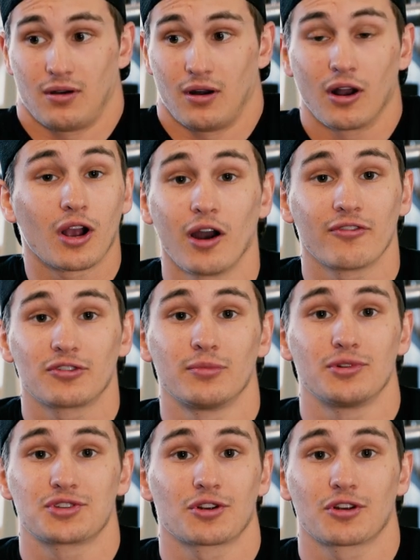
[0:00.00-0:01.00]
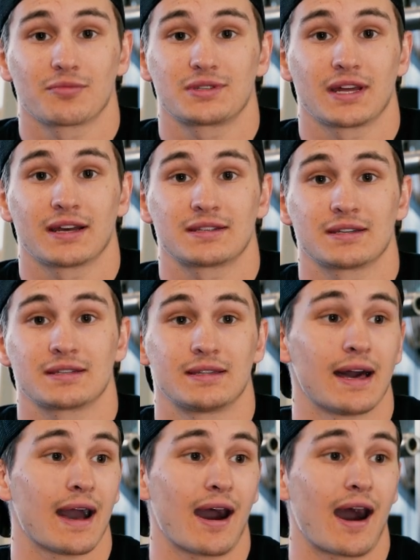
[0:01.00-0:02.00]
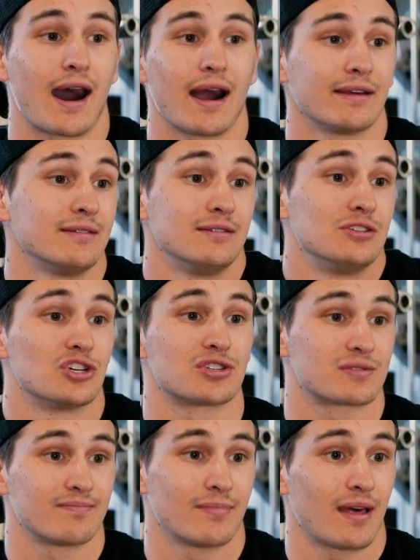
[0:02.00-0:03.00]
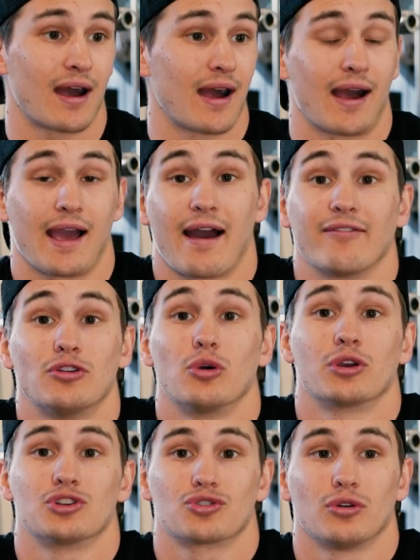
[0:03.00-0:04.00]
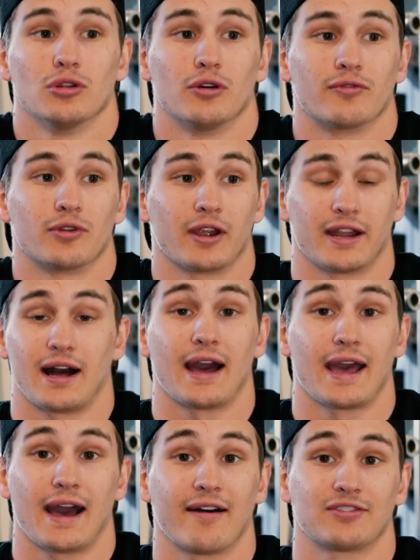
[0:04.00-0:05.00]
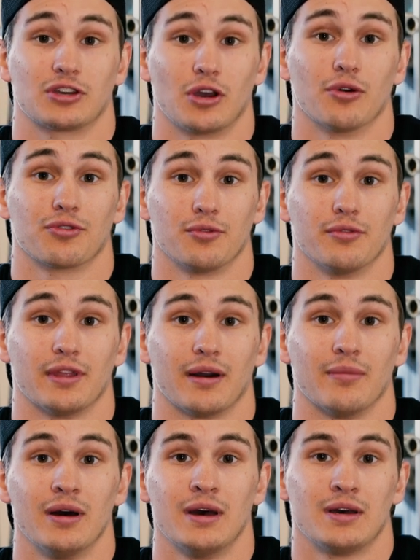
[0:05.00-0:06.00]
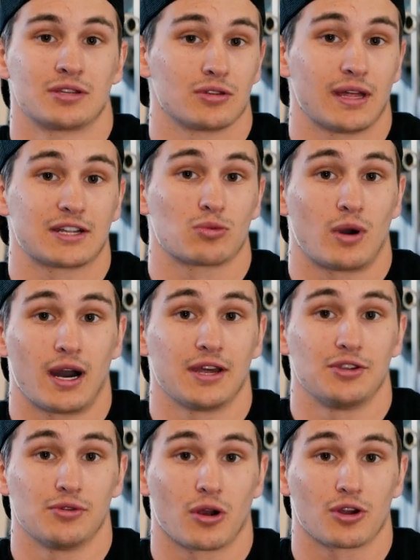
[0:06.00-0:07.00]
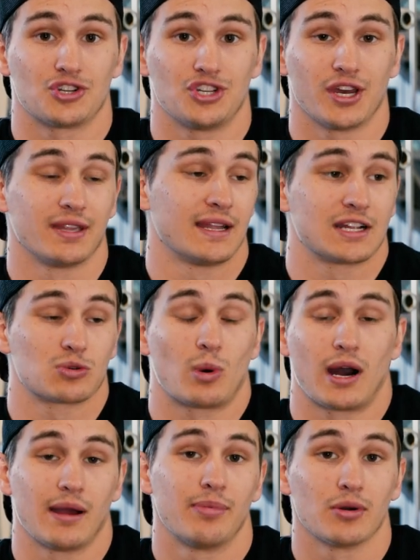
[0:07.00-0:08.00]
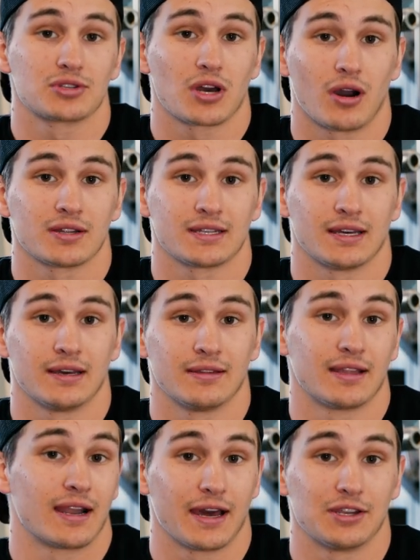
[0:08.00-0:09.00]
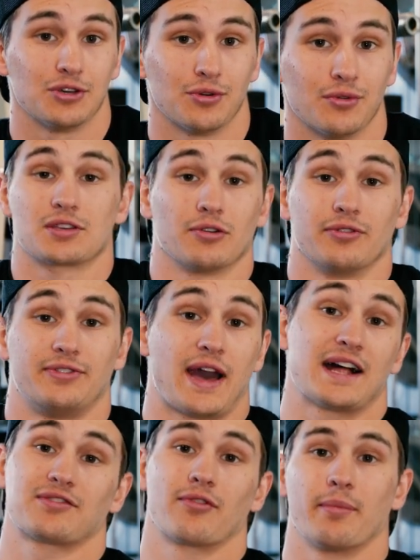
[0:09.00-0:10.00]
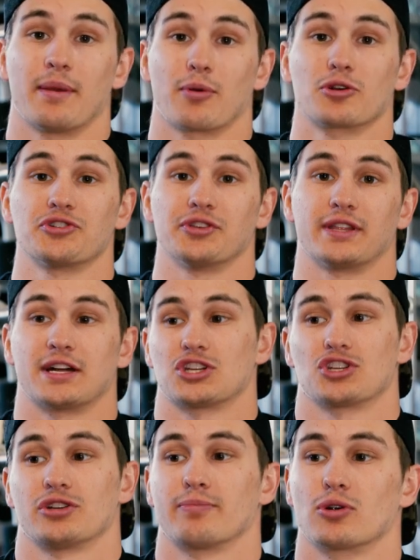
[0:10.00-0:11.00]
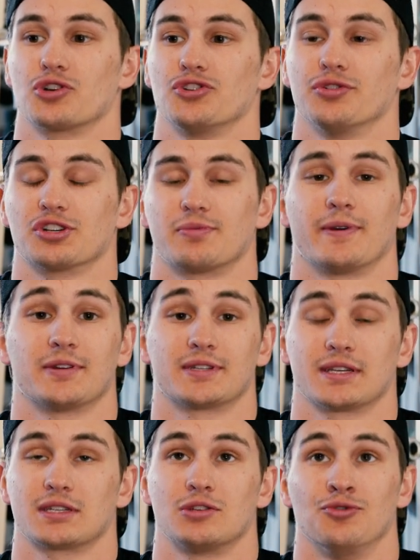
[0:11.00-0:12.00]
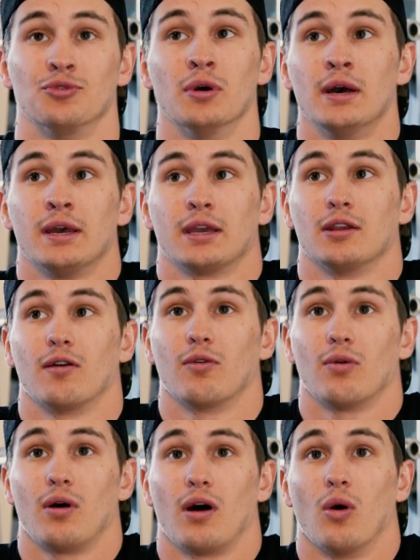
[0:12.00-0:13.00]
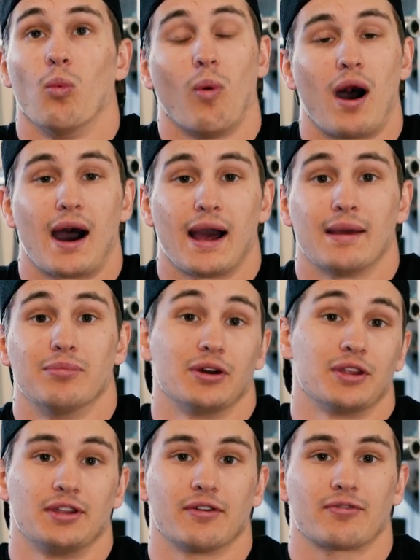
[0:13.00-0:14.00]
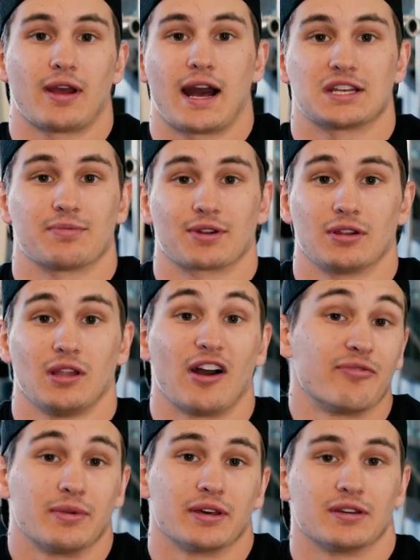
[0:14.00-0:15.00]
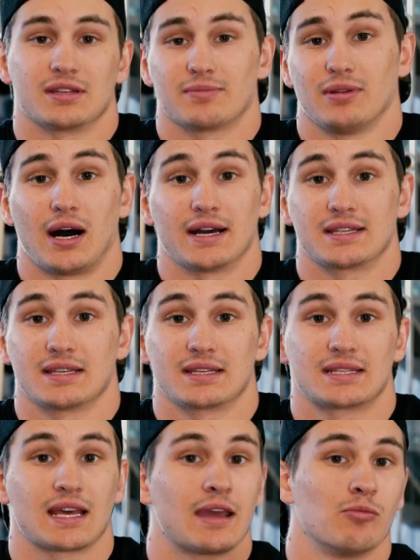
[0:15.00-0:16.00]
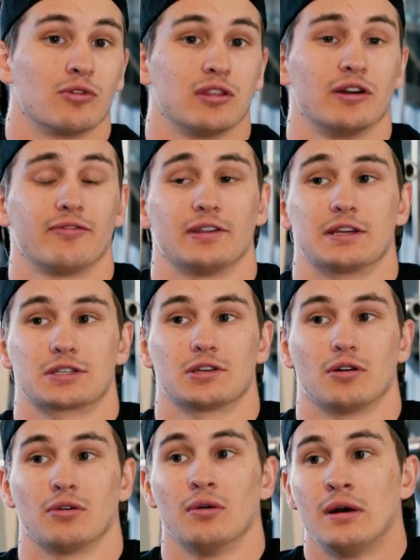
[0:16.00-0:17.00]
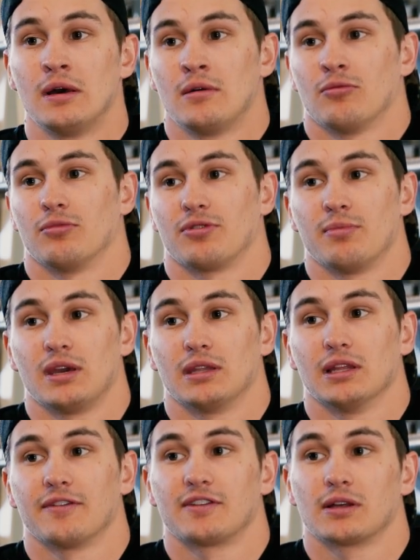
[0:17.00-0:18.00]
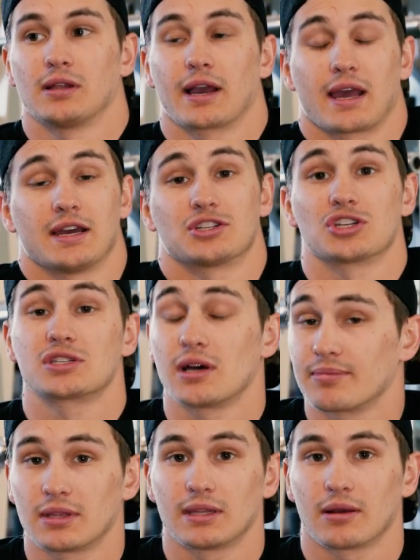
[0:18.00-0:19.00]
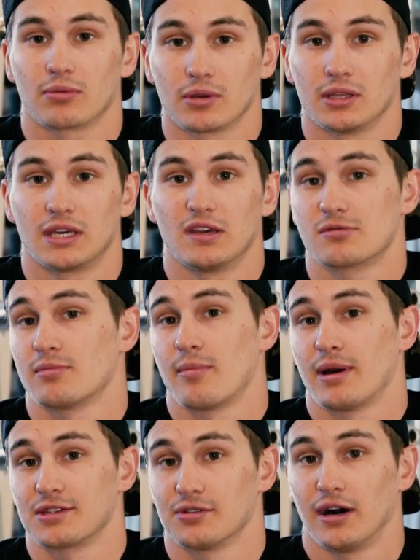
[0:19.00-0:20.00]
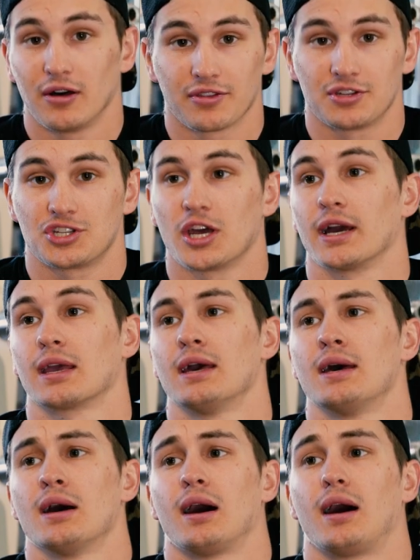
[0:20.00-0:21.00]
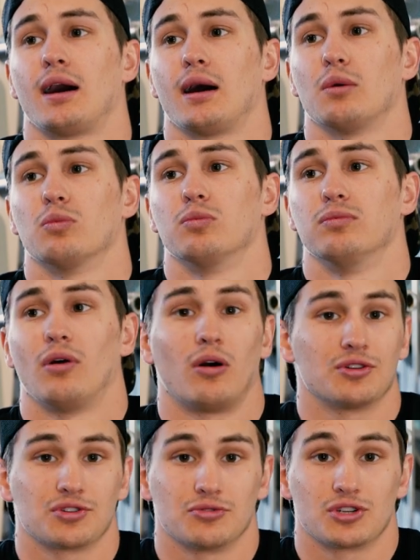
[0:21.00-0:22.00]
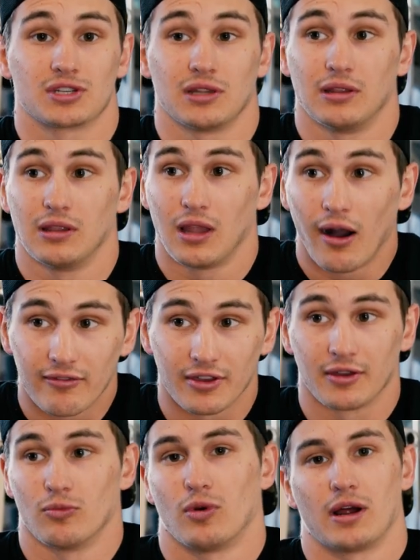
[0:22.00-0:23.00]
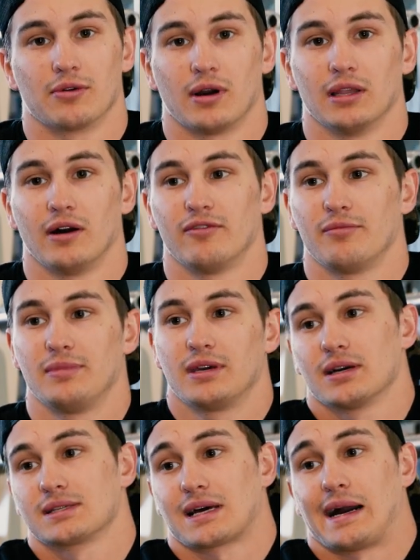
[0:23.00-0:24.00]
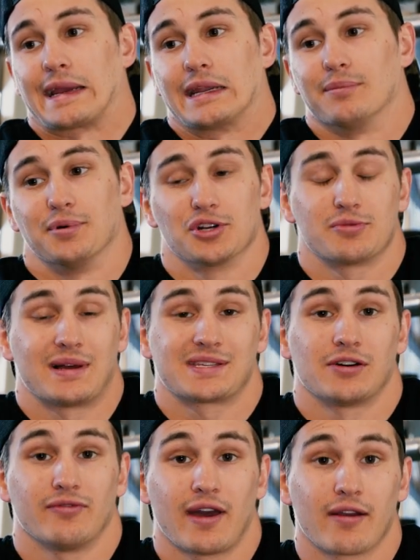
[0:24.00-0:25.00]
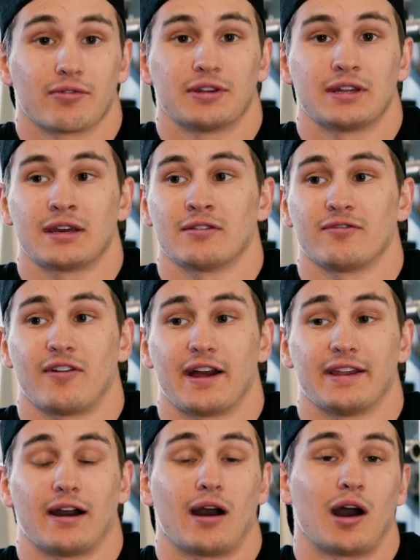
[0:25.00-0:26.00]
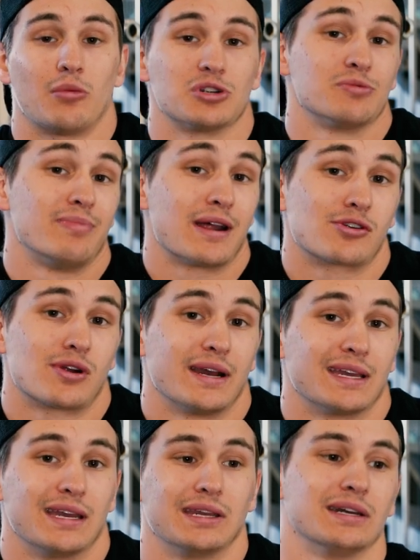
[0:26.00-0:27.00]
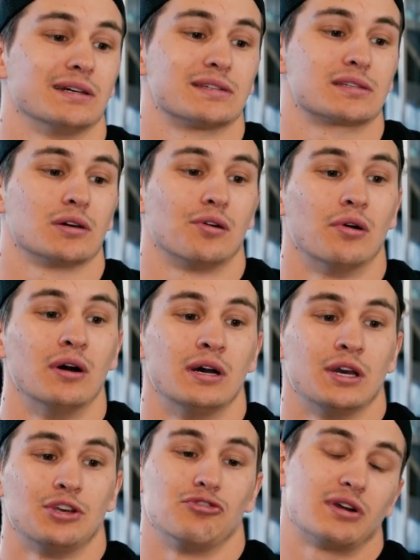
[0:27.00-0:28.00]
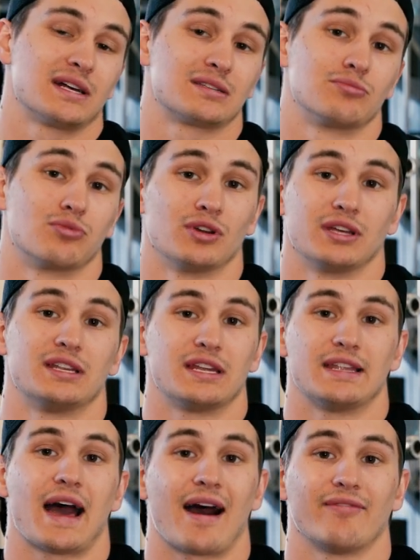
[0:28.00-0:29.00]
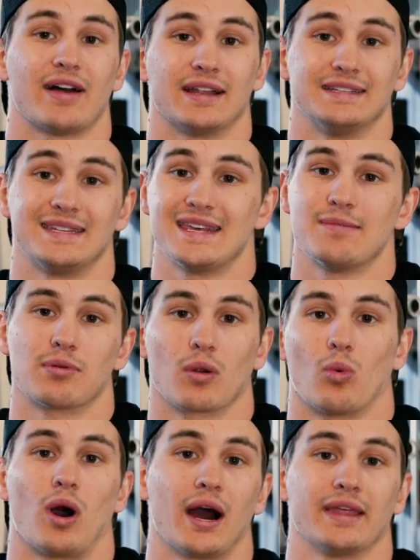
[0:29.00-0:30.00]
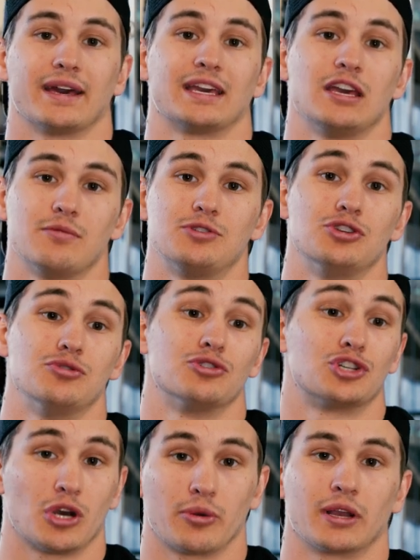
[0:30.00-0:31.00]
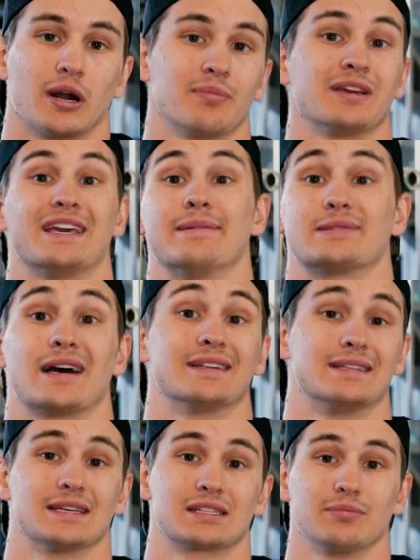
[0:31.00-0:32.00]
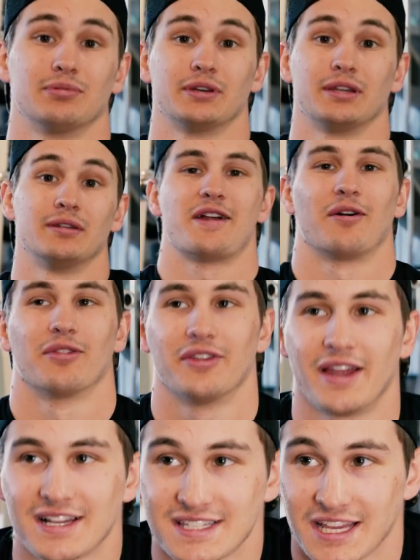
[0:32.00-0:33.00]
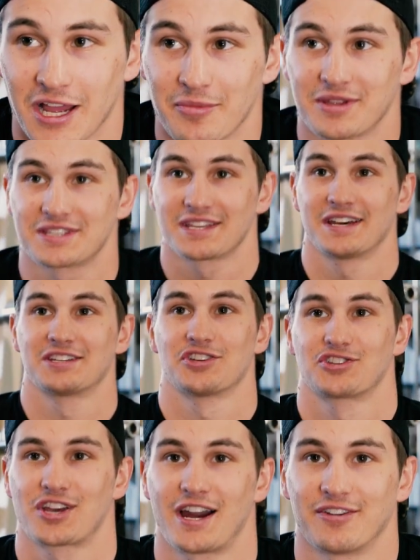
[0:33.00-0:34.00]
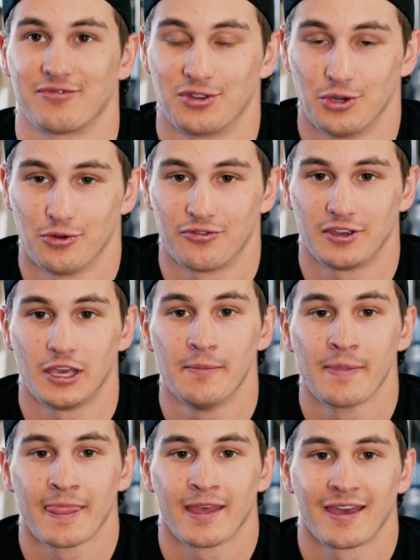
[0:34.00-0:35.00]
uncomfortable circumstances that I have no control over, and I have to go through them. So that's why I do hard shit, and that's why I post content that I do. So that's for me personally. That's just a personal experience as to, you know, a why, but in a different aspect of life, but it applies the same with lifting. So with me and lifting, like it's just something that really keeps my mental health in check. I also just love it. And why do I love it? Because I get to push myself every day and find out how much better I can get. And so you guys really need to have that deeper why that keeps you showing up and keeps that discipline. Now, the next thing I'm gonna say is just kind of goofy,